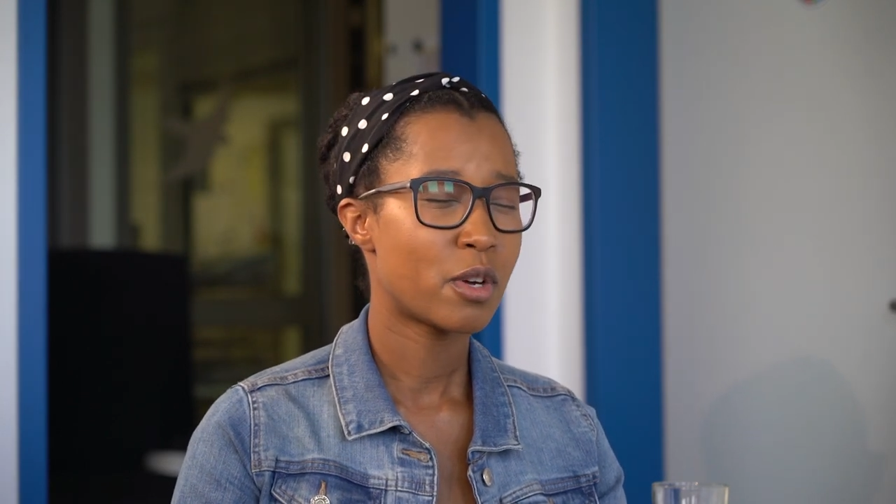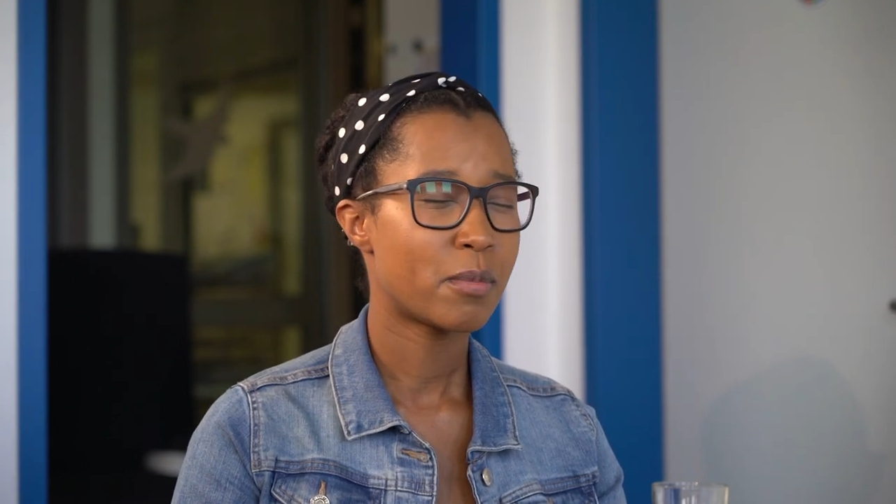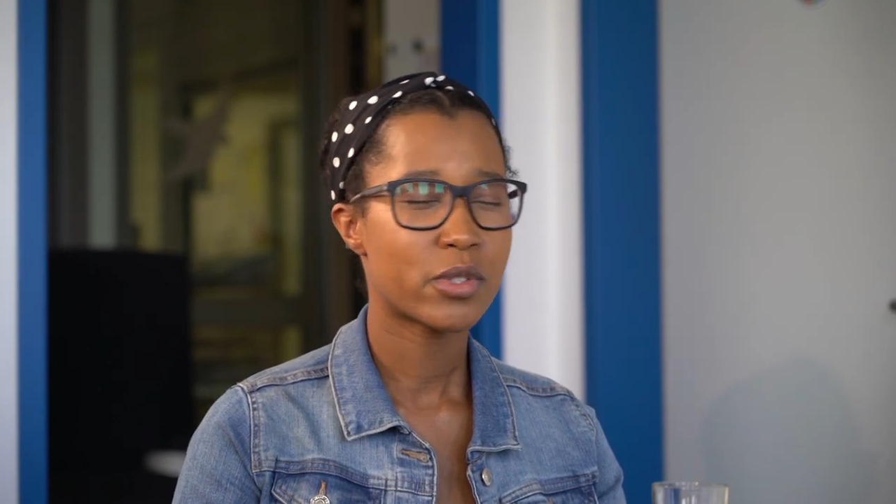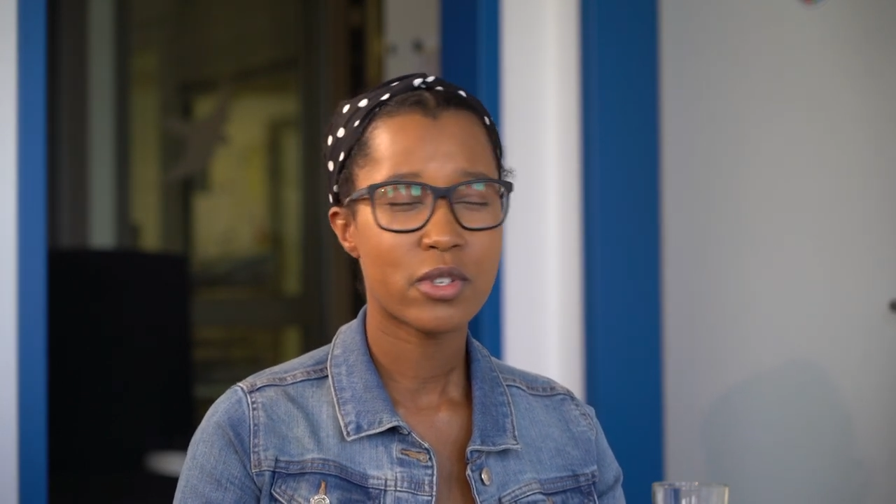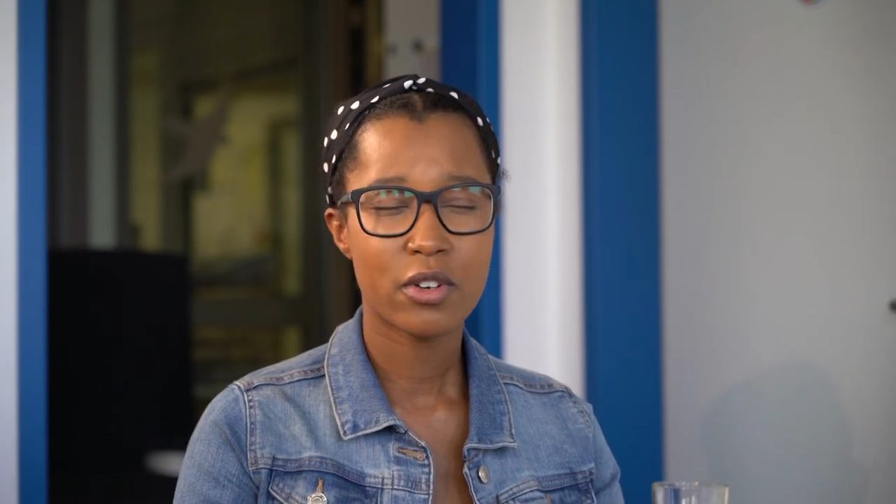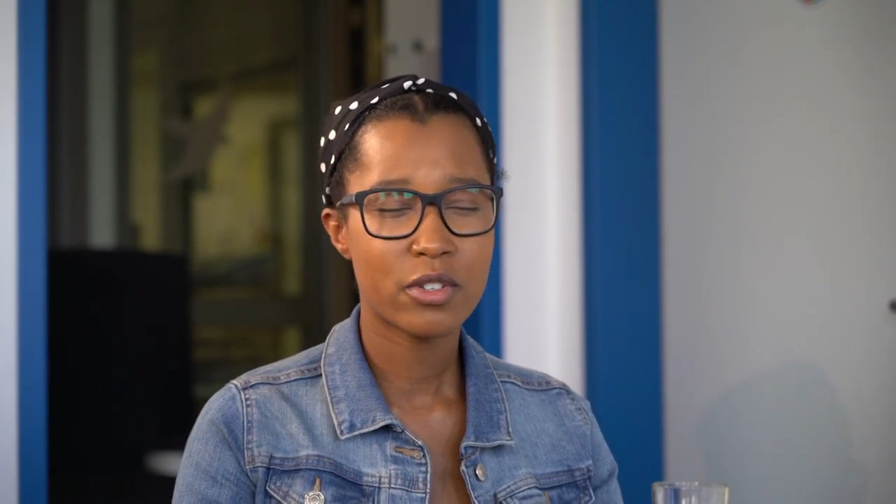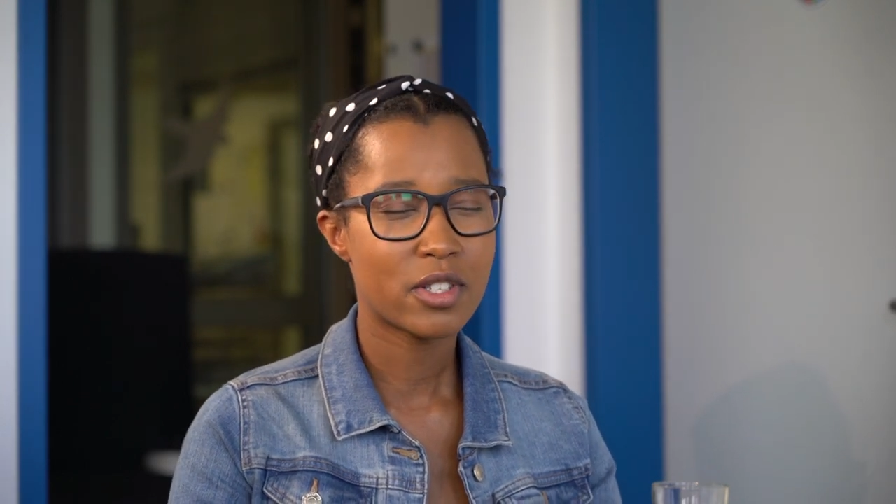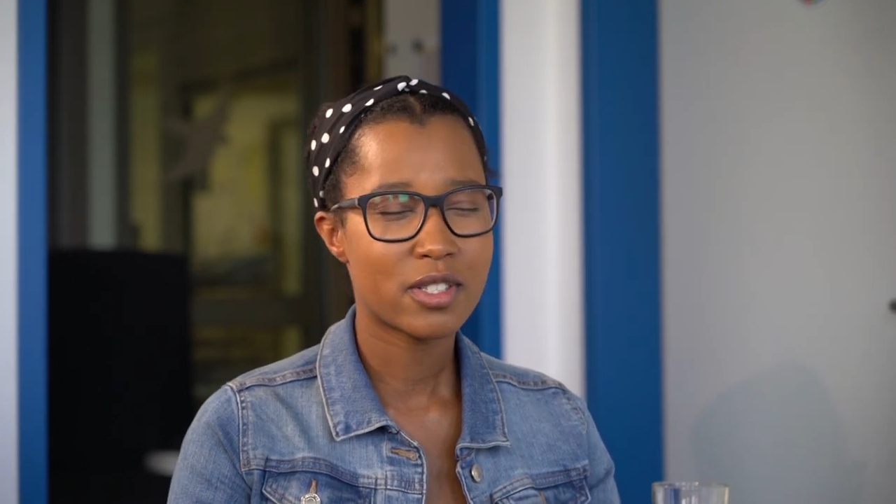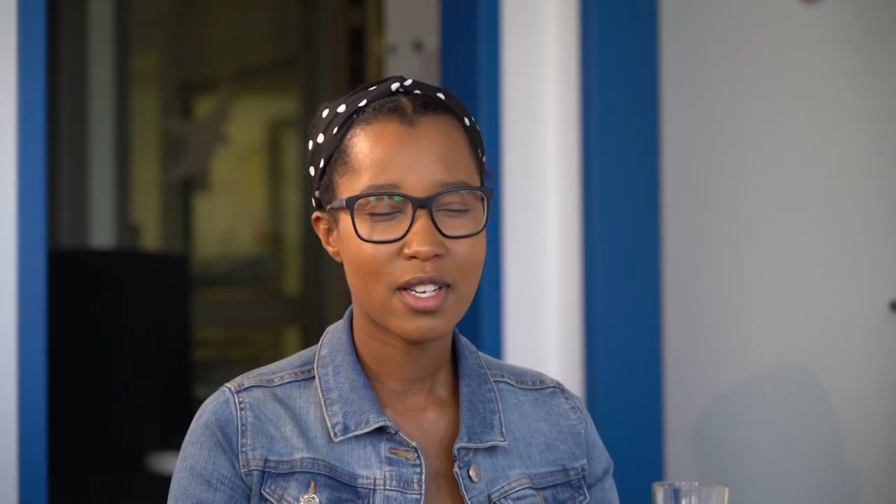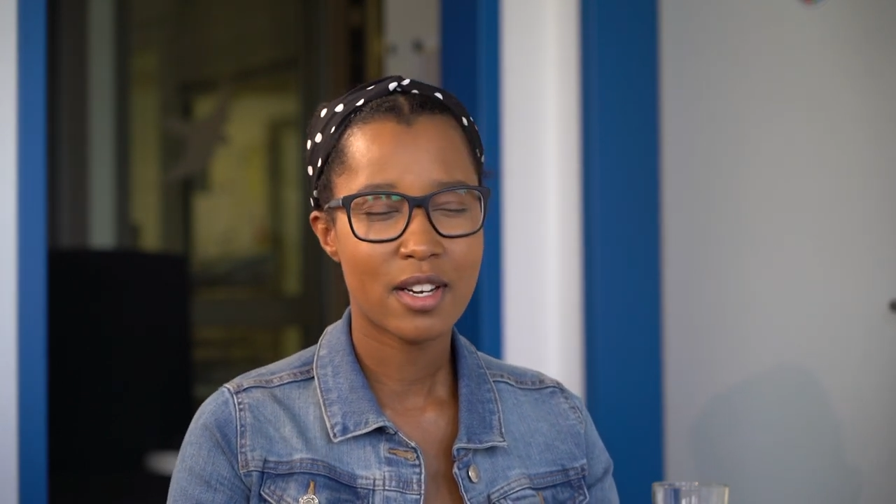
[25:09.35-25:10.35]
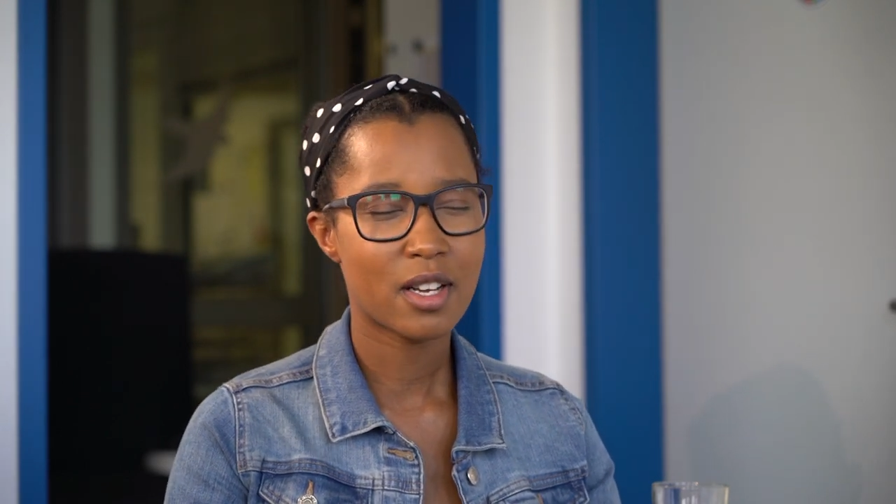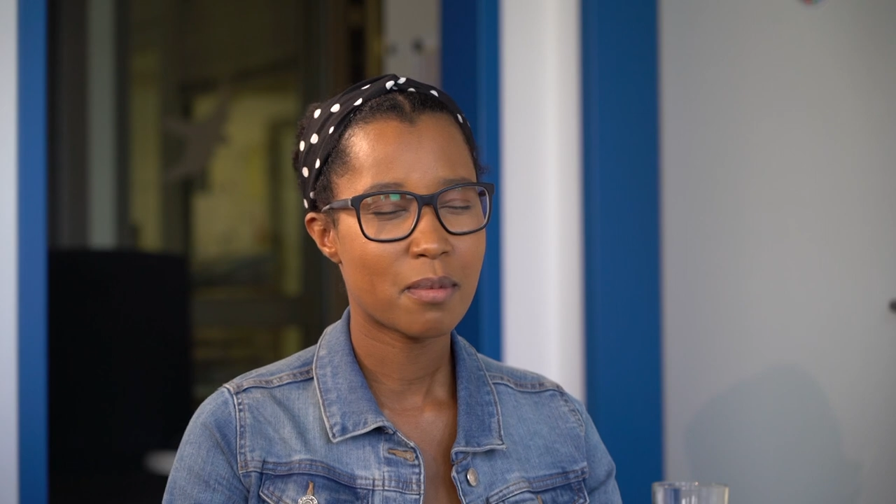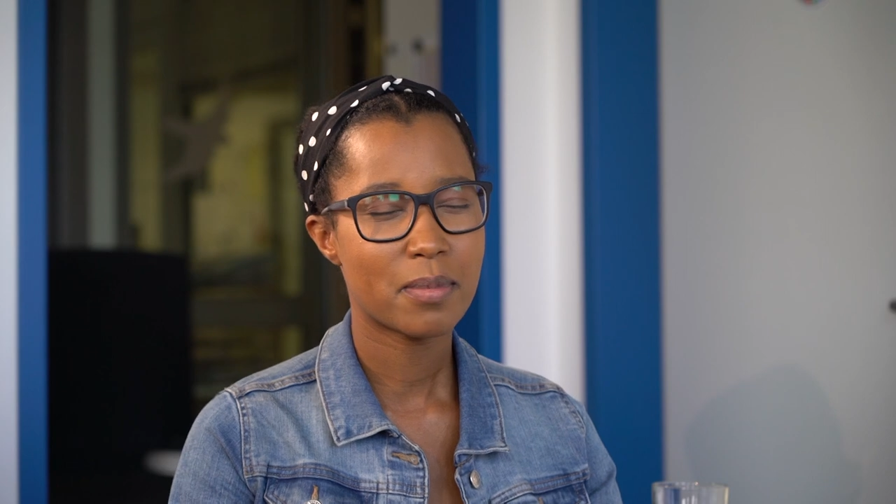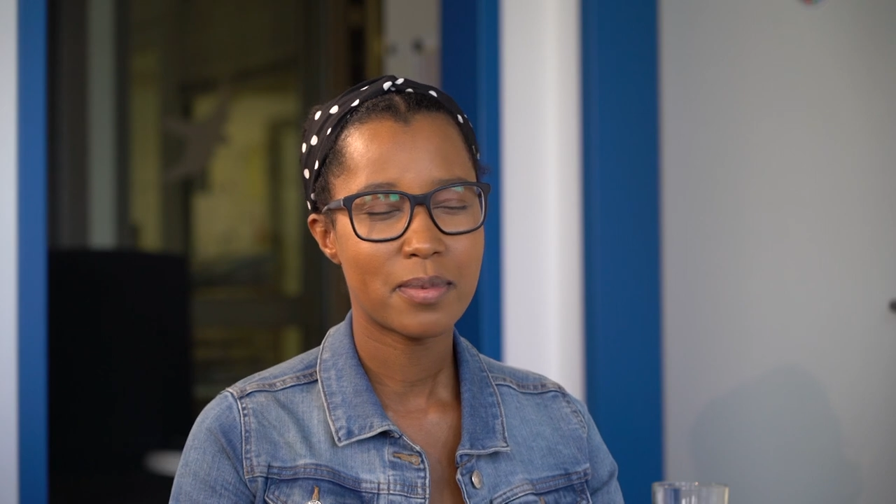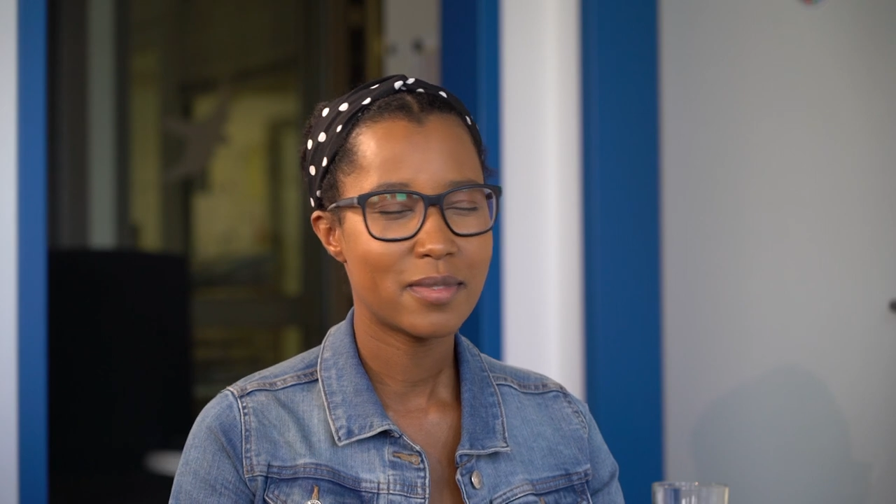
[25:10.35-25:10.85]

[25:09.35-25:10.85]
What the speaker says: your postdoc, you just end up